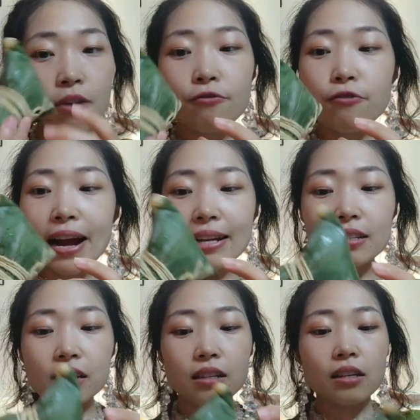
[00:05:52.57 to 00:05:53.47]

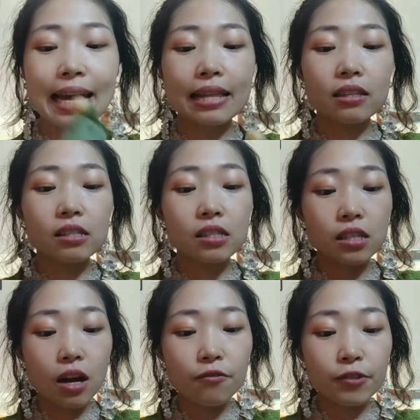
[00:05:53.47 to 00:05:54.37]
friend, and the
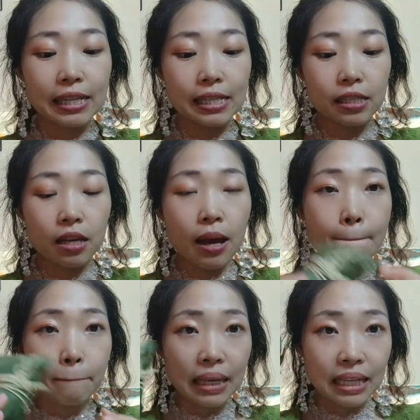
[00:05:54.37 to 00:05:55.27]
stuff is
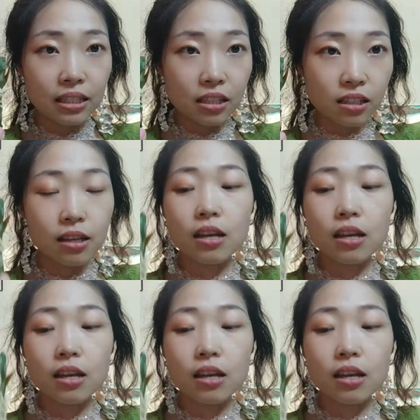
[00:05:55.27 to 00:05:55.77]
meat.